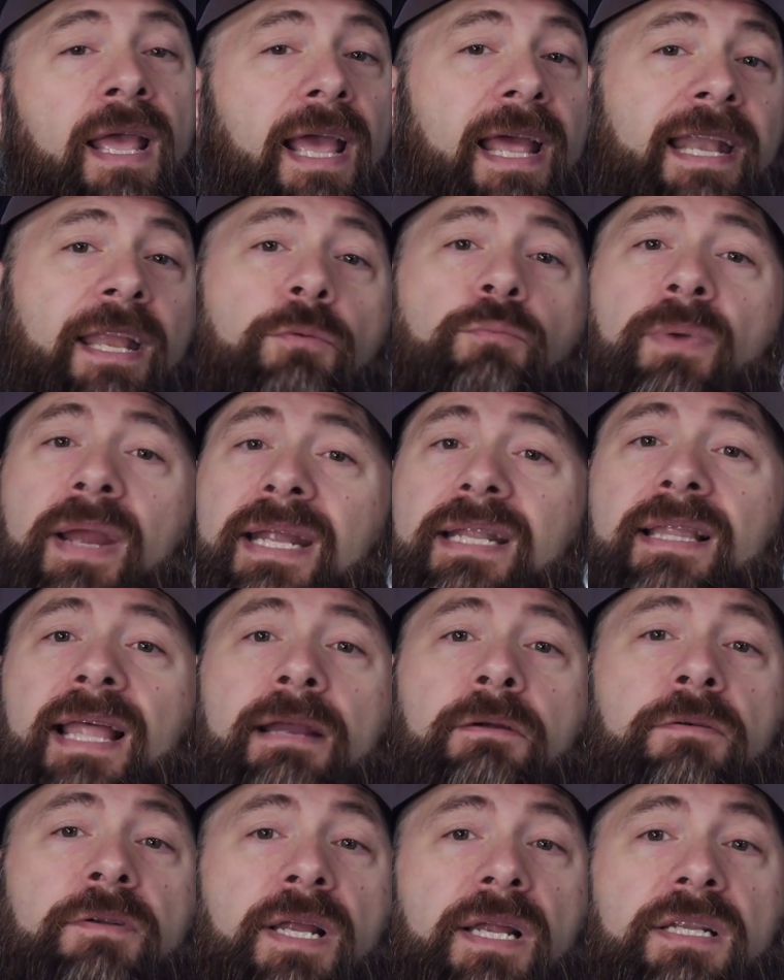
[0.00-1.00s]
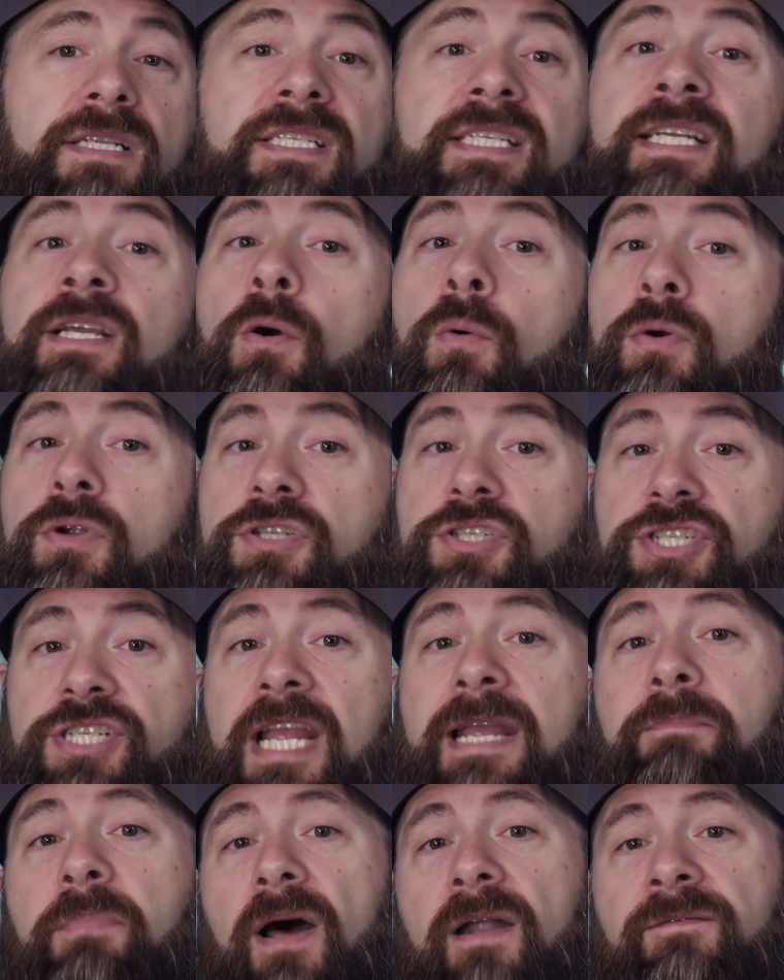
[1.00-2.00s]
Any RAID-like redundancy or
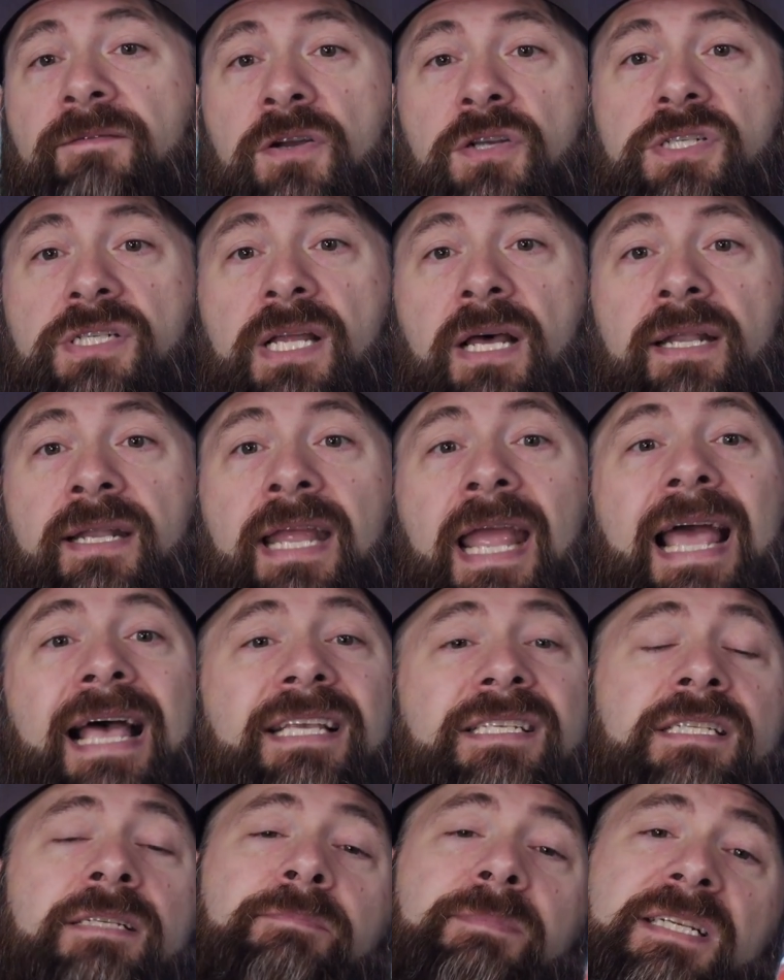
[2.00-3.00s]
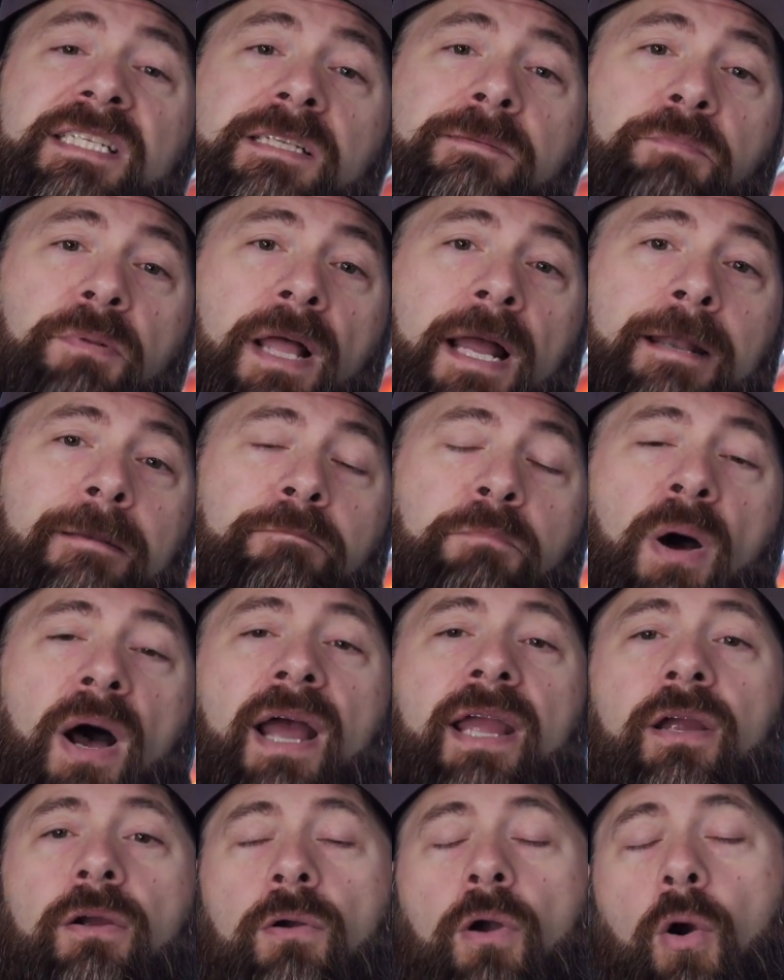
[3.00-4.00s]
JBOD functionality has to be supplied
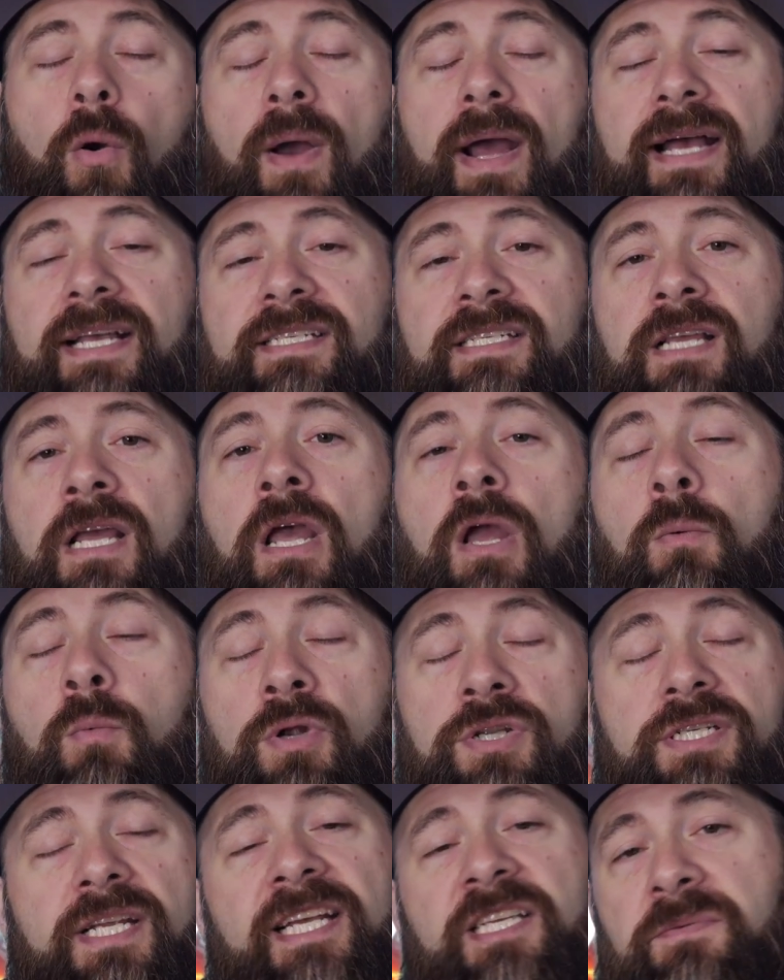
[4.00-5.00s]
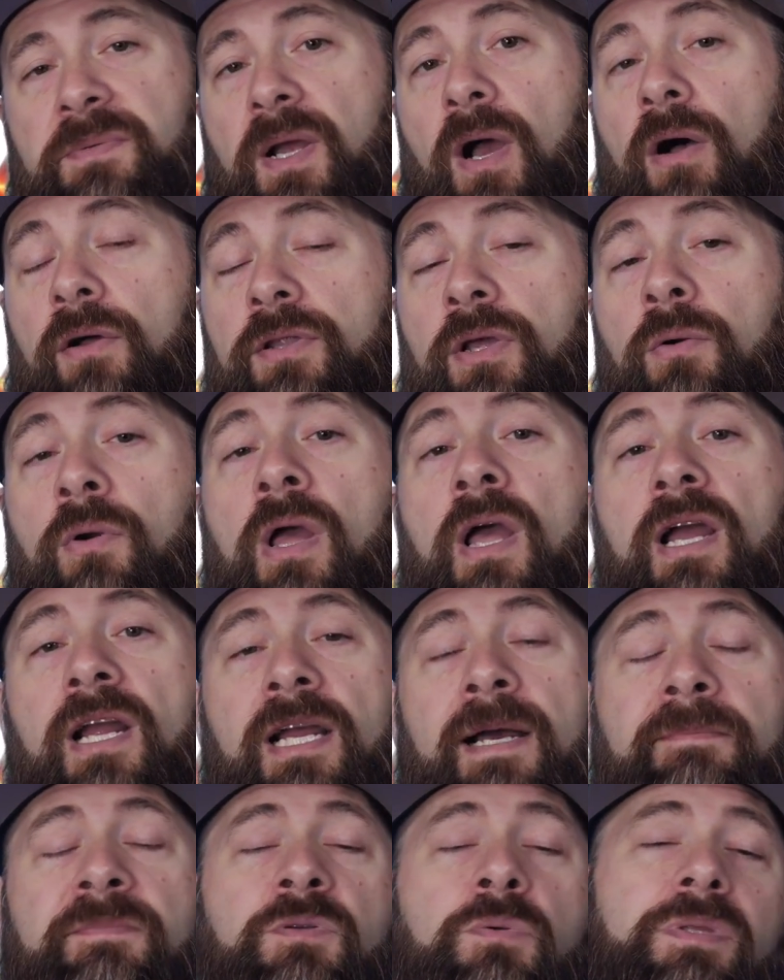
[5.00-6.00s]
by your OS, which, as we all know,
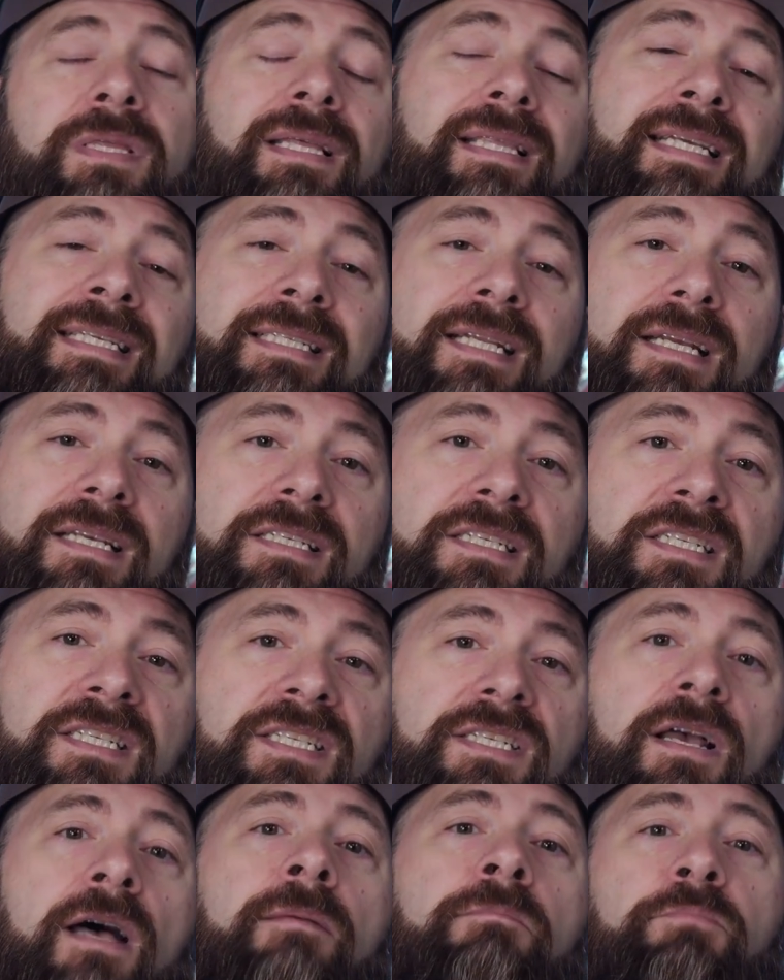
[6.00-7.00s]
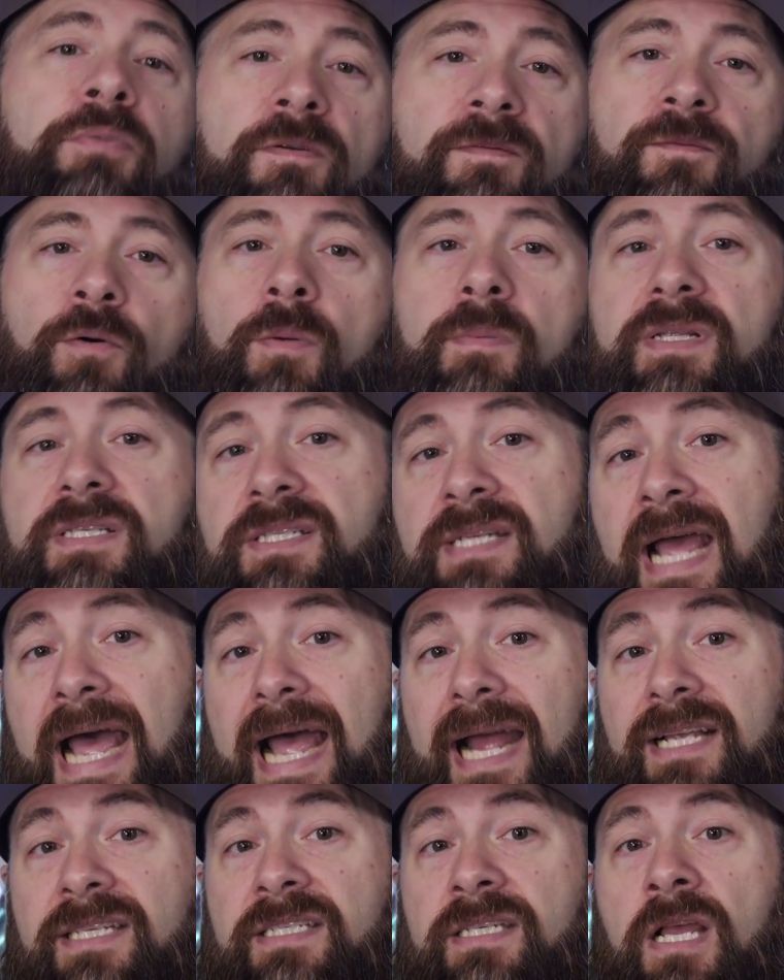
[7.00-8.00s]
comes with at least some performance
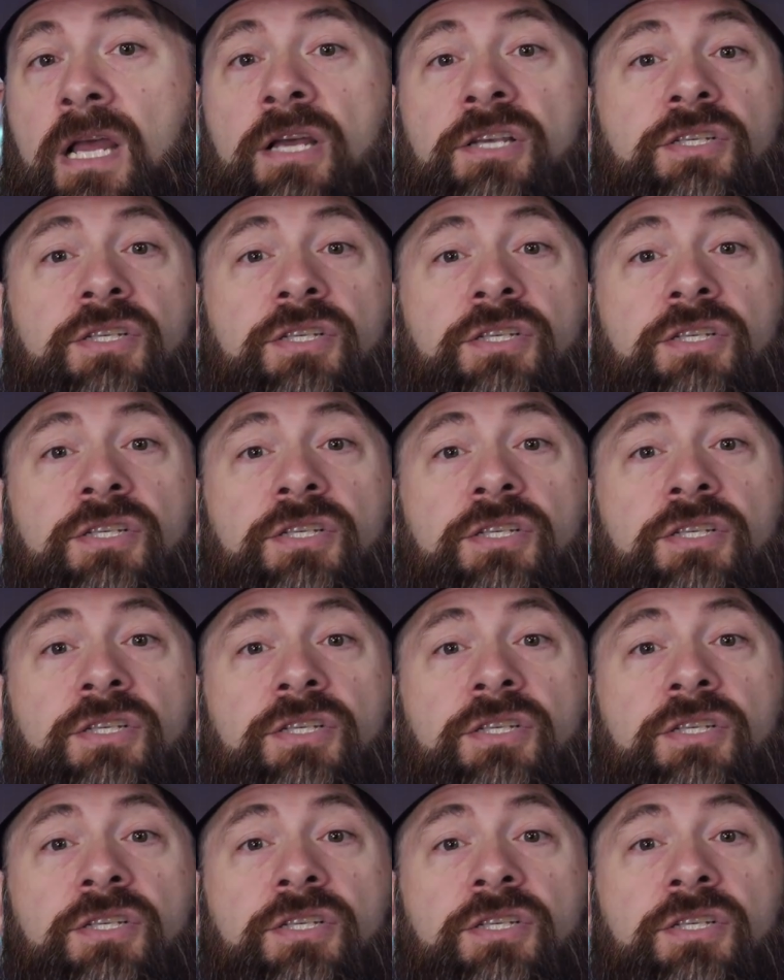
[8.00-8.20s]
tax.